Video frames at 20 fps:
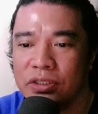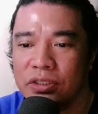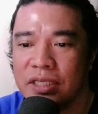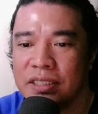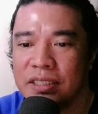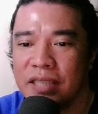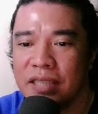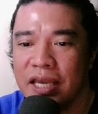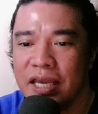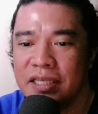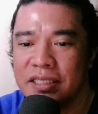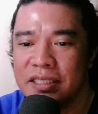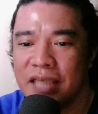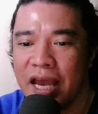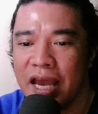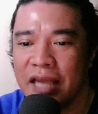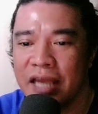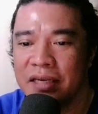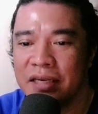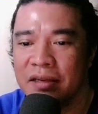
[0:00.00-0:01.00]
the stage.
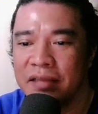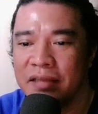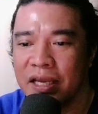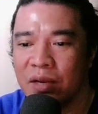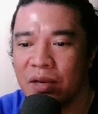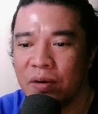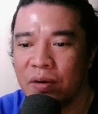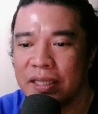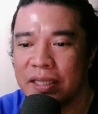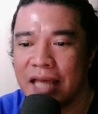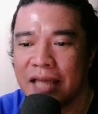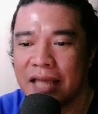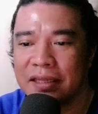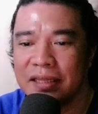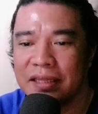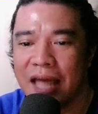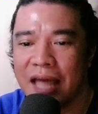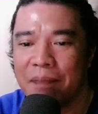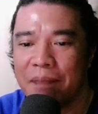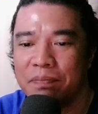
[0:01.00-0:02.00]
And take a look at
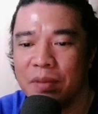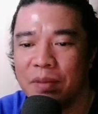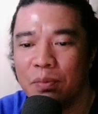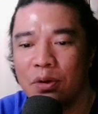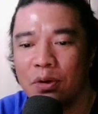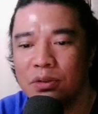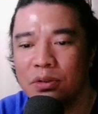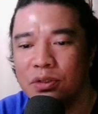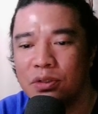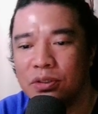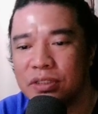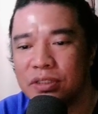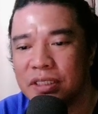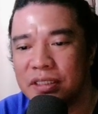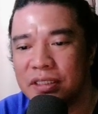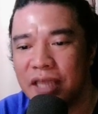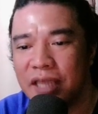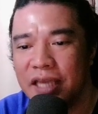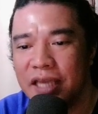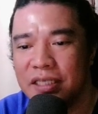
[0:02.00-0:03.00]
that. Tap the bulldoze
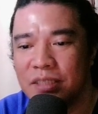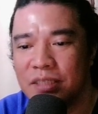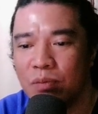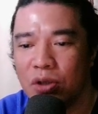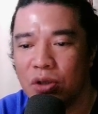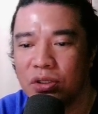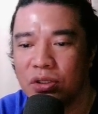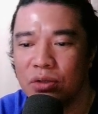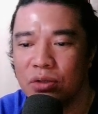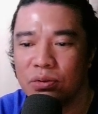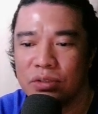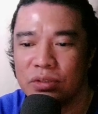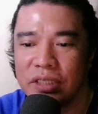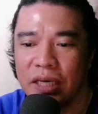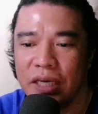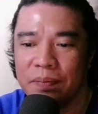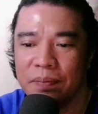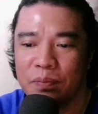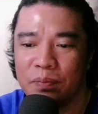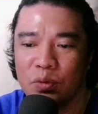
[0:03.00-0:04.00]
stage button to
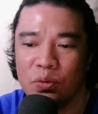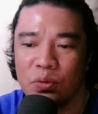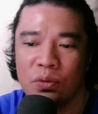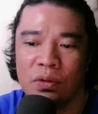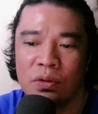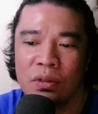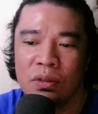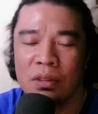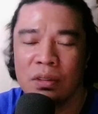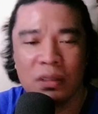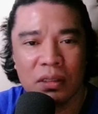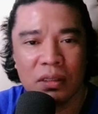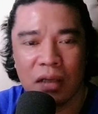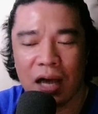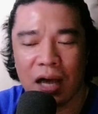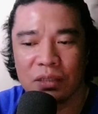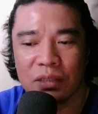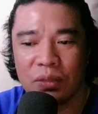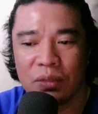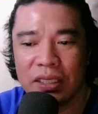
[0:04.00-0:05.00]
skip to.
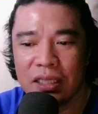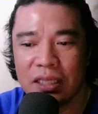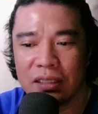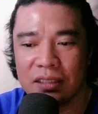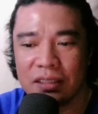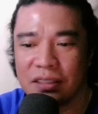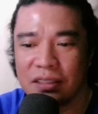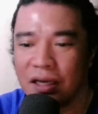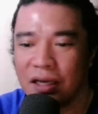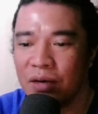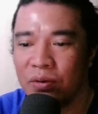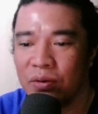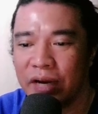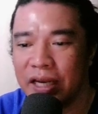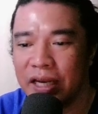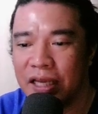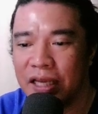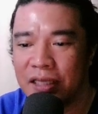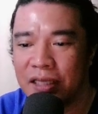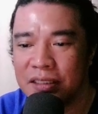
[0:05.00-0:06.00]
Actually, that is
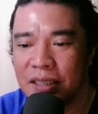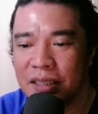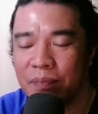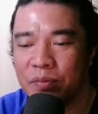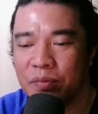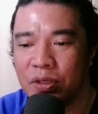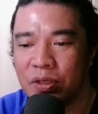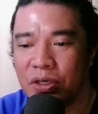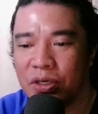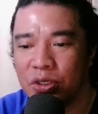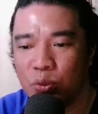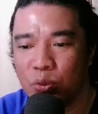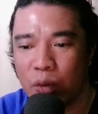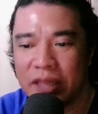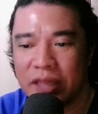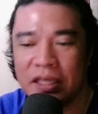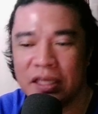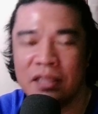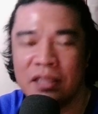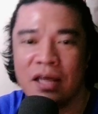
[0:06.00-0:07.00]
already chapter
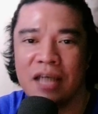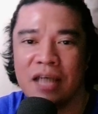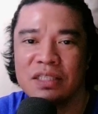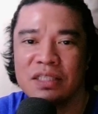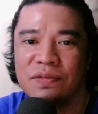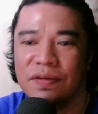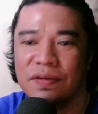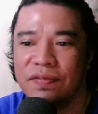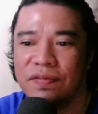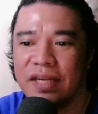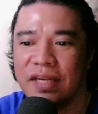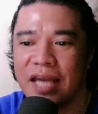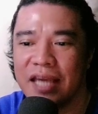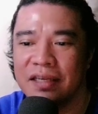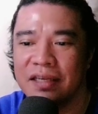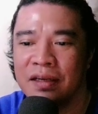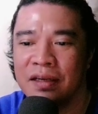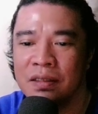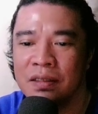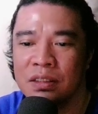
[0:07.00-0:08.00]

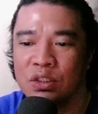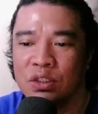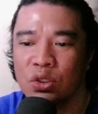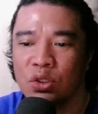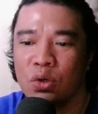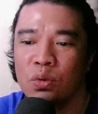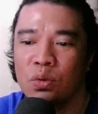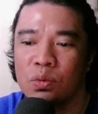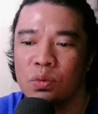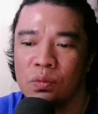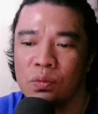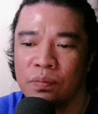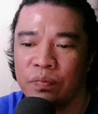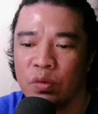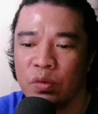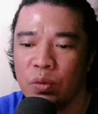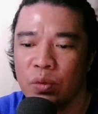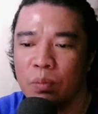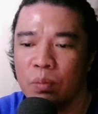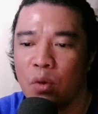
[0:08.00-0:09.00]
20-59. So
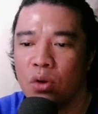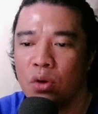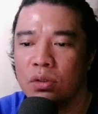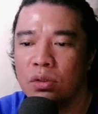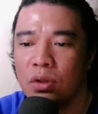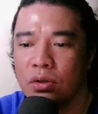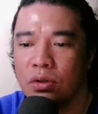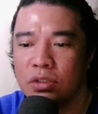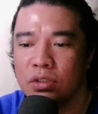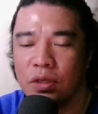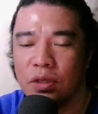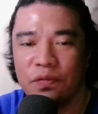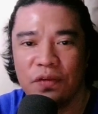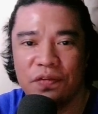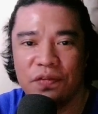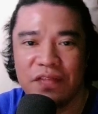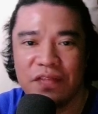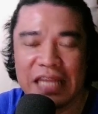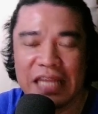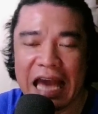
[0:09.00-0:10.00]
we bulldoze
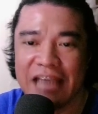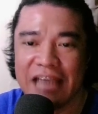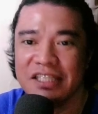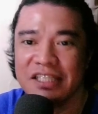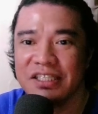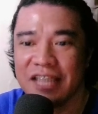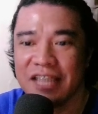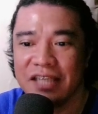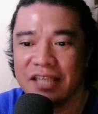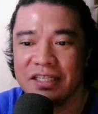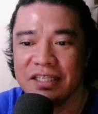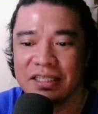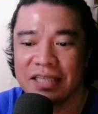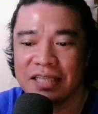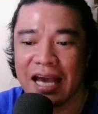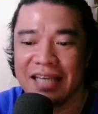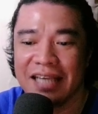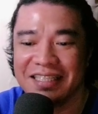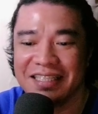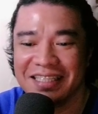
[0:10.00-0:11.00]
59 stages,
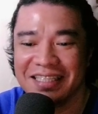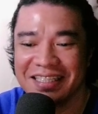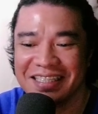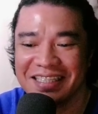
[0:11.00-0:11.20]
guys.